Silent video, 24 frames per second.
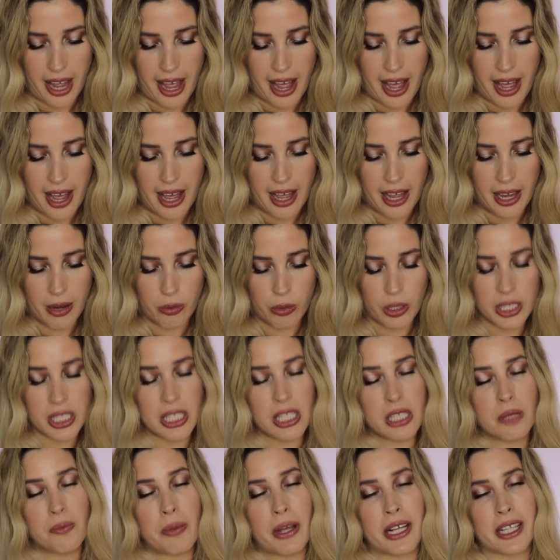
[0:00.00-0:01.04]
I was
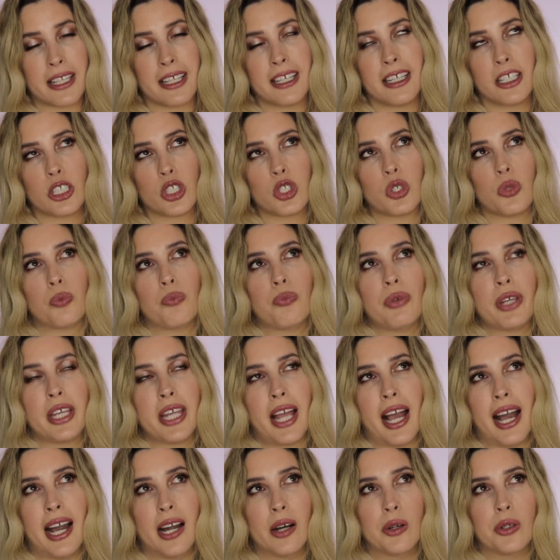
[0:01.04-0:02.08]
expecting it to be
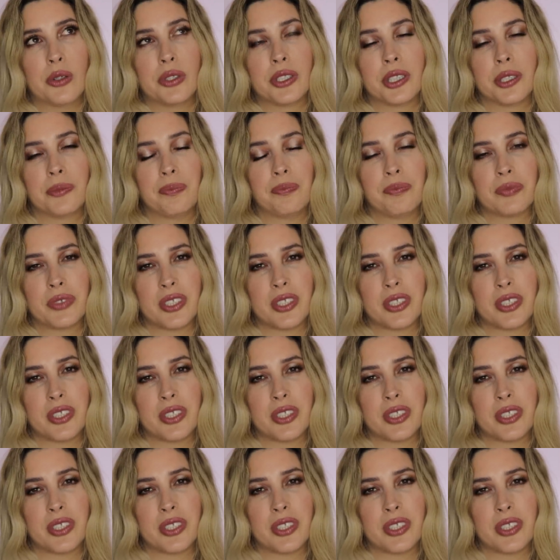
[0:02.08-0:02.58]
out,